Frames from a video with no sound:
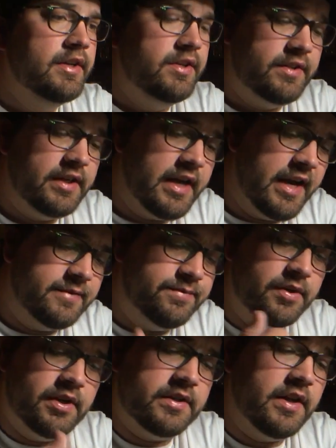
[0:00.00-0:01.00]
You see guys
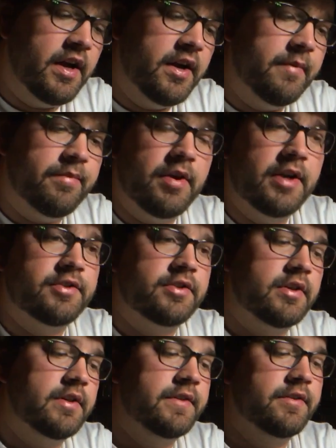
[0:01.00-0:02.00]
putting a ton of
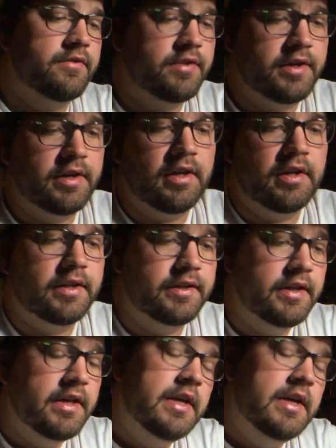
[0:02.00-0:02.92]
pressure on the drill and